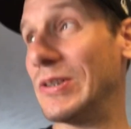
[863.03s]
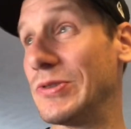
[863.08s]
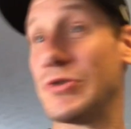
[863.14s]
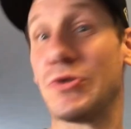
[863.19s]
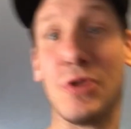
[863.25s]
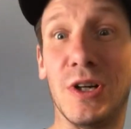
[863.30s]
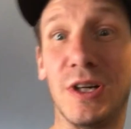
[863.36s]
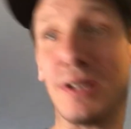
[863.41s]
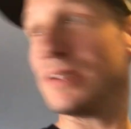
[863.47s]

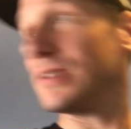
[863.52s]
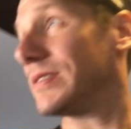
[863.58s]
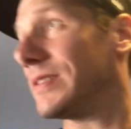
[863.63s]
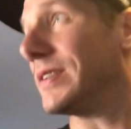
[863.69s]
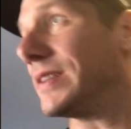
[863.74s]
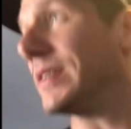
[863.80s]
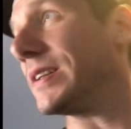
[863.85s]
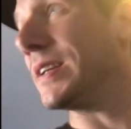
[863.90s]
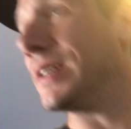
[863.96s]
truck,
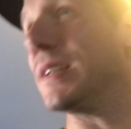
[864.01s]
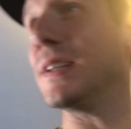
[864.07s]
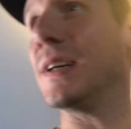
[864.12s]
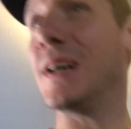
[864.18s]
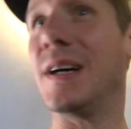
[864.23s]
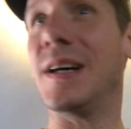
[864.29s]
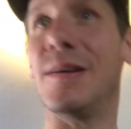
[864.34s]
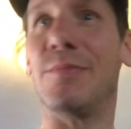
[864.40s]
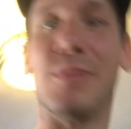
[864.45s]
and then
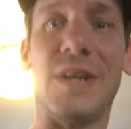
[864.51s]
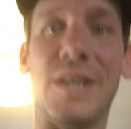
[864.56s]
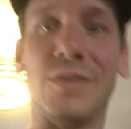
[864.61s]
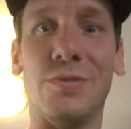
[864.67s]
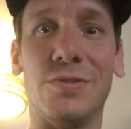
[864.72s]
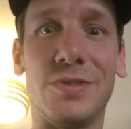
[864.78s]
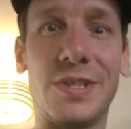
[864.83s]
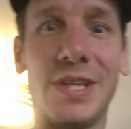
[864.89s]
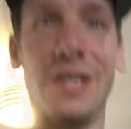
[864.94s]
I'll probably
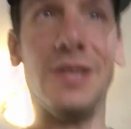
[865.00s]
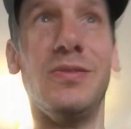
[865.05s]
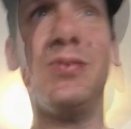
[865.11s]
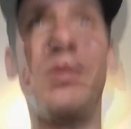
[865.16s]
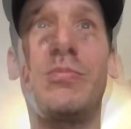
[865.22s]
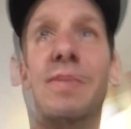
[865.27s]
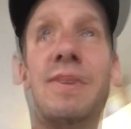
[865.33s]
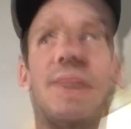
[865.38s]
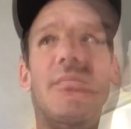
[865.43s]
go skate a
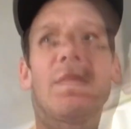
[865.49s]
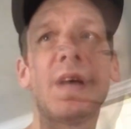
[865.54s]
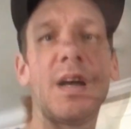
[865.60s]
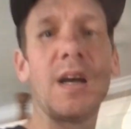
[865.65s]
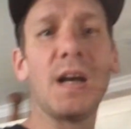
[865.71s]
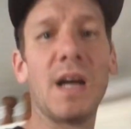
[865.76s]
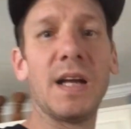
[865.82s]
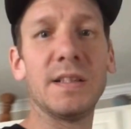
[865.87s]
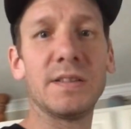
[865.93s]
little bit.
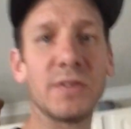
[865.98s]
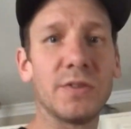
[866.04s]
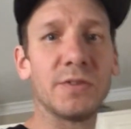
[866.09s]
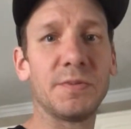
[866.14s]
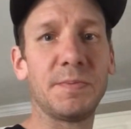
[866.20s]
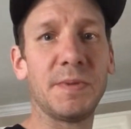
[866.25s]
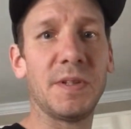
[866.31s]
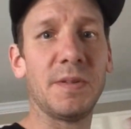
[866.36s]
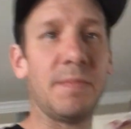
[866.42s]
Alright, so it's
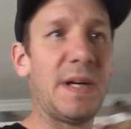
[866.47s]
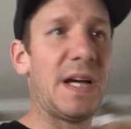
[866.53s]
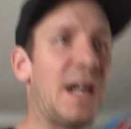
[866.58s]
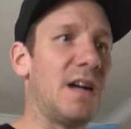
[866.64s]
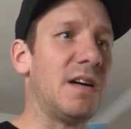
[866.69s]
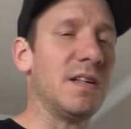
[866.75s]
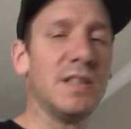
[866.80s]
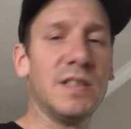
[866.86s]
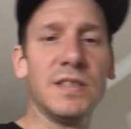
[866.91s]
been
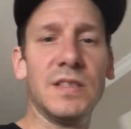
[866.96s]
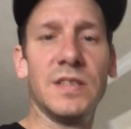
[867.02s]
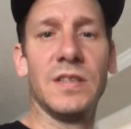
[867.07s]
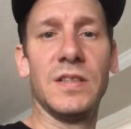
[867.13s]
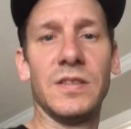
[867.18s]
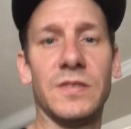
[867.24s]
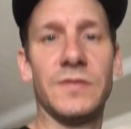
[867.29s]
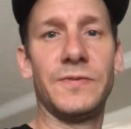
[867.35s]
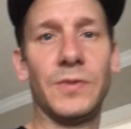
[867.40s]
about
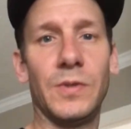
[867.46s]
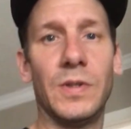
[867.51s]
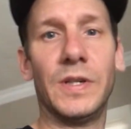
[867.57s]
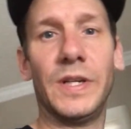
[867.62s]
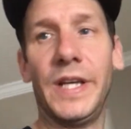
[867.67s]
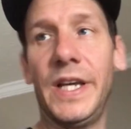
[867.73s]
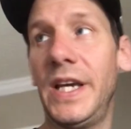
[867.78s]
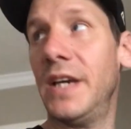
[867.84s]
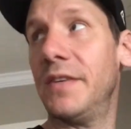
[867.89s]

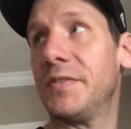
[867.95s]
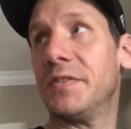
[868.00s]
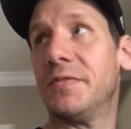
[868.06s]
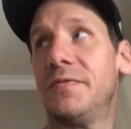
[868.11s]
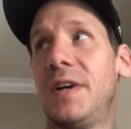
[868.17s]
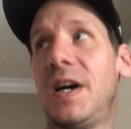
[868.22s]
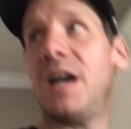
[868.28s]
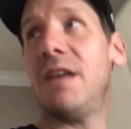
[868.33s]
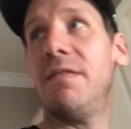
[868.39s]
4.5 to
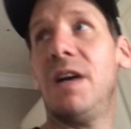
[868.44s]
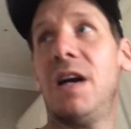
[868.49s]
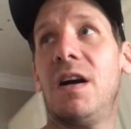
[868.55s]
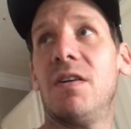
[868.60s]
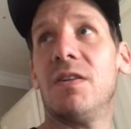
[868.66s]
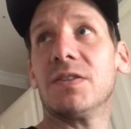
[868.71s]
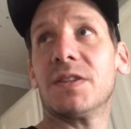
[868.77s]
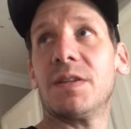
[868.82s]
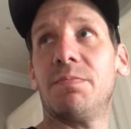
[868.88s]
5
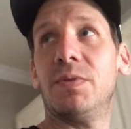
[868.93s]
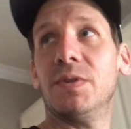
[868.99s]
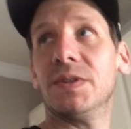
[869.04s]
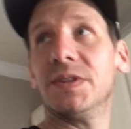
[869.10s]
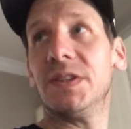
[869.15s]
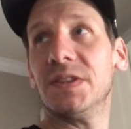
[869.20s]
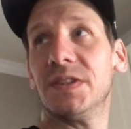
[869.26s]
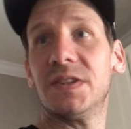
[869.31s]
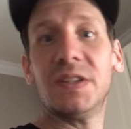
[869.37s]
hours. I put
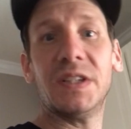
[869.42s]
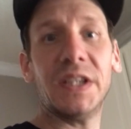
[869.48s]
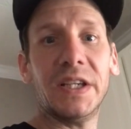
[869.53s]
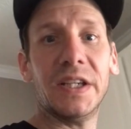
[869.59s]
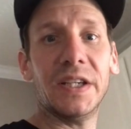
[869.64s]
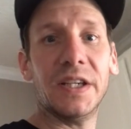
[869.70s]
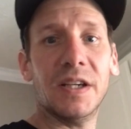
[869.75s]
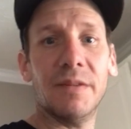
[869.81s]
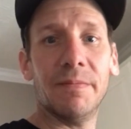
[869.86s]
this thing
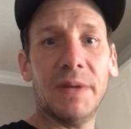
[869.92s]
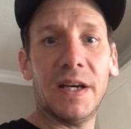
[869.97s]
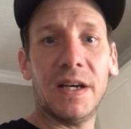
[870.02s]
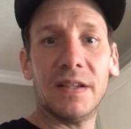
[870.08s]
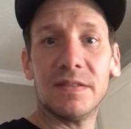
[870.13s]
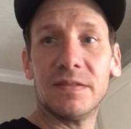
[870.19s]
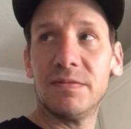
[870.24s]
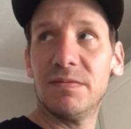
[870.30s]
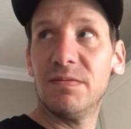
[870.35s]
in there
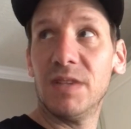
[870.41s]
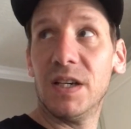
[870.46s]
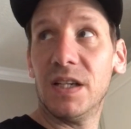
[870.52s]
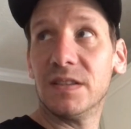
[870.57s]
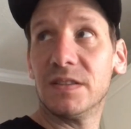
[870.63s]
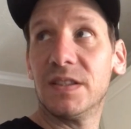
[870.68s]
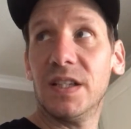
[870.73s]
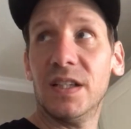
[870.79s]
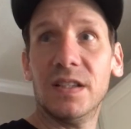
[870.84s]
about
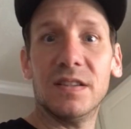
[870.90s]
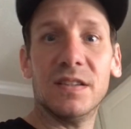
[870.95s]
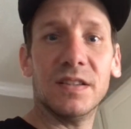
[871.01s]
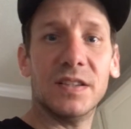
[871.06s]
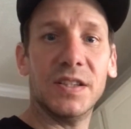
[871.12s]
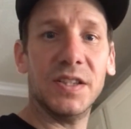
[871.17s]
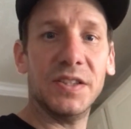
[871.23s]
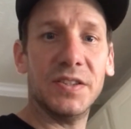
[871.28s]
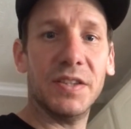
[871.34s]
around
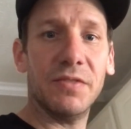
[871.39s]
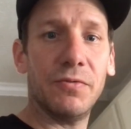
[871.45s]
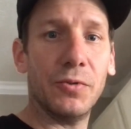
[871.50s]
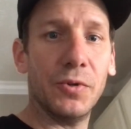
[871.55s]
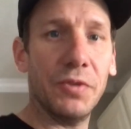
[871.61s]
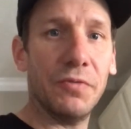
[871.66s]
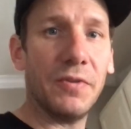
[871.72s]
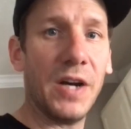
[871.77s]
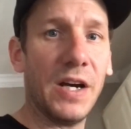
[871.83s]
10:30,
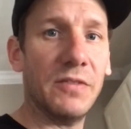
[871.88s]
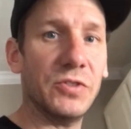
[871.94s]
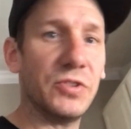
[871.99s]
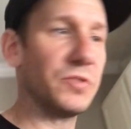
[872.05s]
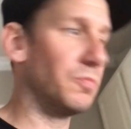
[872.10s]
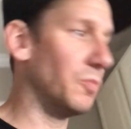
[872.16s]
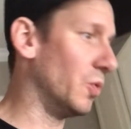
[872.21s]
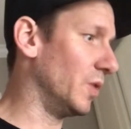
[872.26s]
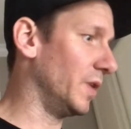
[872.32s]
10:45
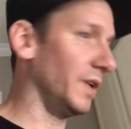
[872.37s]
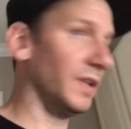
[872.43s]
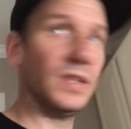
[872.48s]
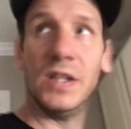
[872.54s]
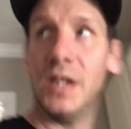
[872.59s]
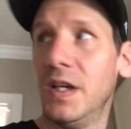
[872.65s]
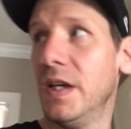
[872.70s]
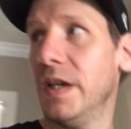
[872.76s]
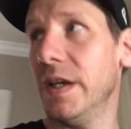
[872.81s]
this morning.
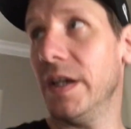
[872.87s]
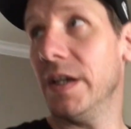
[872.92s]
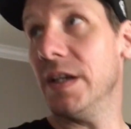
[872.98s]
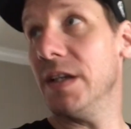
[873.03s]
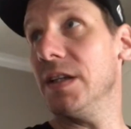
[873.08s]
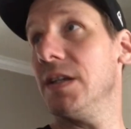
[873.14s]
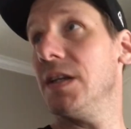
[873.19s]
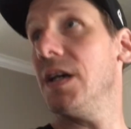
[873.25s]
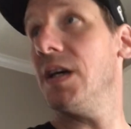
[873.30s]

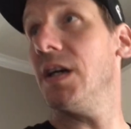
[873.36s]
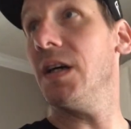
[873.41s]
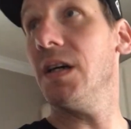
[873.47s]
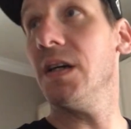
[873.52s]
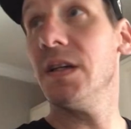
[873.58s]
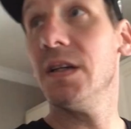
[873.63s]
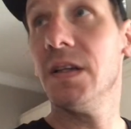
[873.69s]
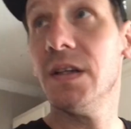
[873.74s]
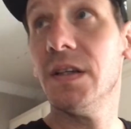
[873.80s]
And
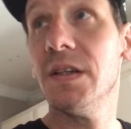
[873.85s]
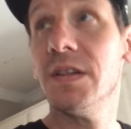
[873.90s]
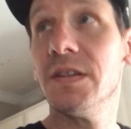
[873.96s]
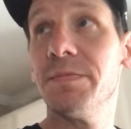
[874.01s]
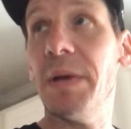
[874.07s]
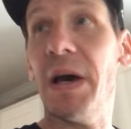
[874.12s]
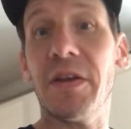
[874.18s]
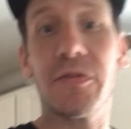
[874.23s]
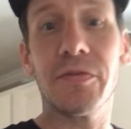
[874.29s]
it's
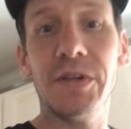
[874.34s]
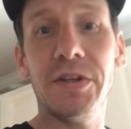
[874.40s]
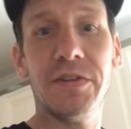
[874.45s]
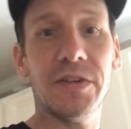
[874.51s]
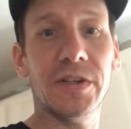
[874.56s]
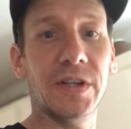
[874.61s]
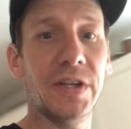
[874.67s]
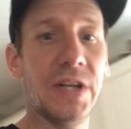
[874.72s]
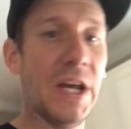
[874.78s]
about
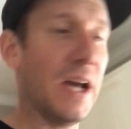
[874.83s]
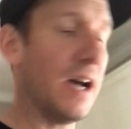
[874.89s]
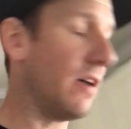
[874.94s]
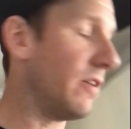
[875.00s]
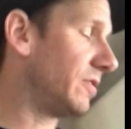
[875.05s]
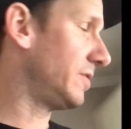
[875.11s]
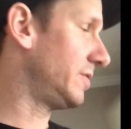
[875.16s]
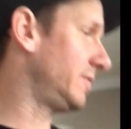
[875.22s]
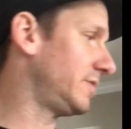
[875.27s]
3:30
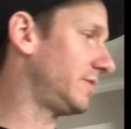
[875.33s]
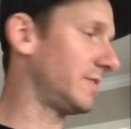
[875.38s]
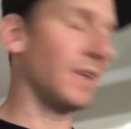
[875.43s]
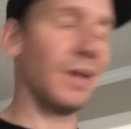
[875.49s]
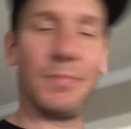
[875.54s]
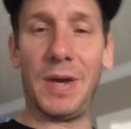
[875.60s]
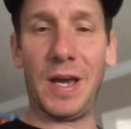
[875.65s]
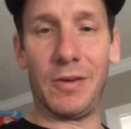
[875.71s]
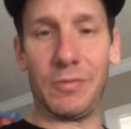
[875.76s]
now. Just
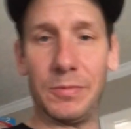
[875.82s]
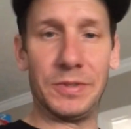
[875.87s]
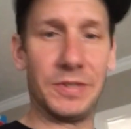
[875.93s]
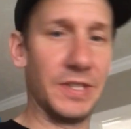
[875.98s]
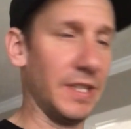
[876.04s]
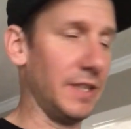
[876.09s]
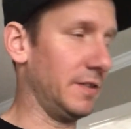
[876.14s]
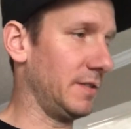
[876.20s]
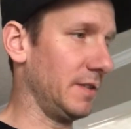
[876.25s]
got back from a
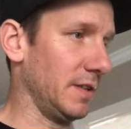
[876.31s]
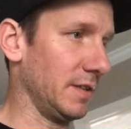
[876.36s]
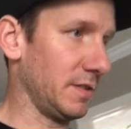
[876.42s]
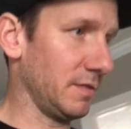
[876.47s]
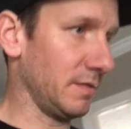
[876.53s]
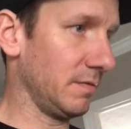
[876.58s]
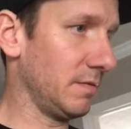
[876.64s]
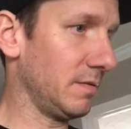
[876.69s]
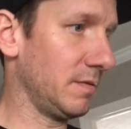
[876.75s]
skate
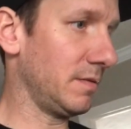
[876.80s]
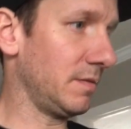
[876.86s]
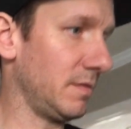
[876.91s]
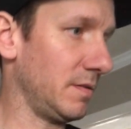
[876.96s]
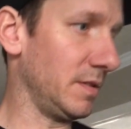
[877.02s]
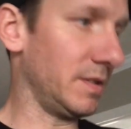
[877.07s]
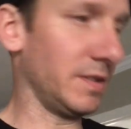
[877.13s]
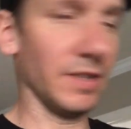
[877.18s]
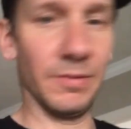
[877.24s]
session.
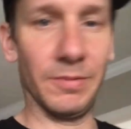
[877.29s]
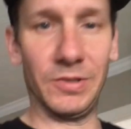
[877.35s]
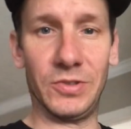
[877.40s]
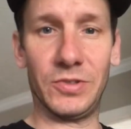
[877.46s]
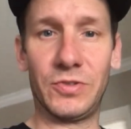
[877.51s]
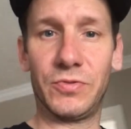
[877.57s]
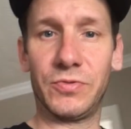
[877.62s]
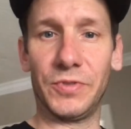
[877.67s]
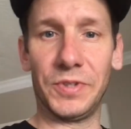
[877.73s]
I tell you, this
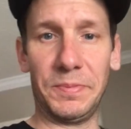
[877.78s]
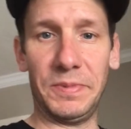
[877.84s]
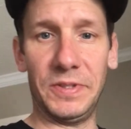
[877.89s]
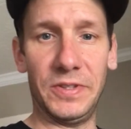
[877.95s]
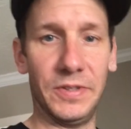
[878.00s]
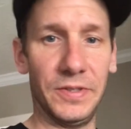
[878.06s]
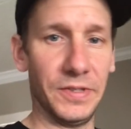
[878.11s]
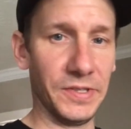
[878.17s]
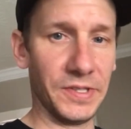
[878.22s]
creepy
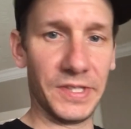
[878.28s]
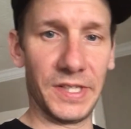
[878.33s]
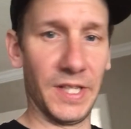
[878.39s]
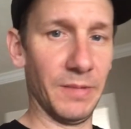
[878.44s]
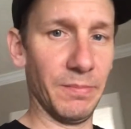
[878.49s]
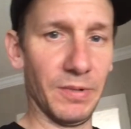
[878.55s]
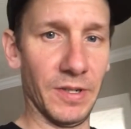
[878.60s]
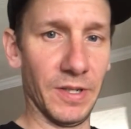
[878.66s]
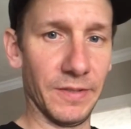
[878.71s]
dude at the
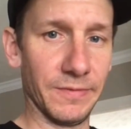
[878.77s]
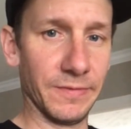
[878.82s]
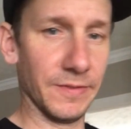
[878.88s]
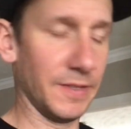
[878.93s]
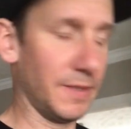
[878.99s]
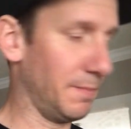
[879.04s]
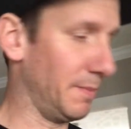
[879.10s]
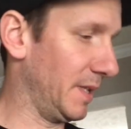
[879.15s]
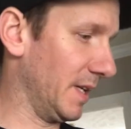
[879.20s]
skate park
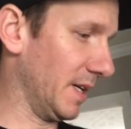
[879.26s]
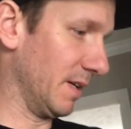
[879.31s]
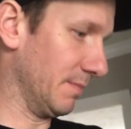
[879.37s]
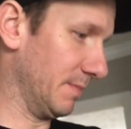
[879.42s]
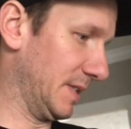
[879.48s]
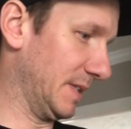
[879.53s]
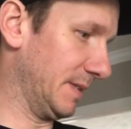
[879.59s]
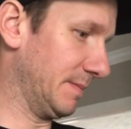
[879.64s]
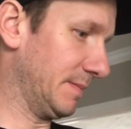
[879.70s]
freaked me
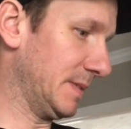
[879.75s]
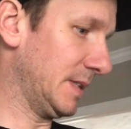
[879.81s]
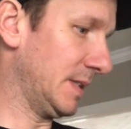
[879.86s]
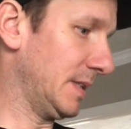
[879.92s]
out, man.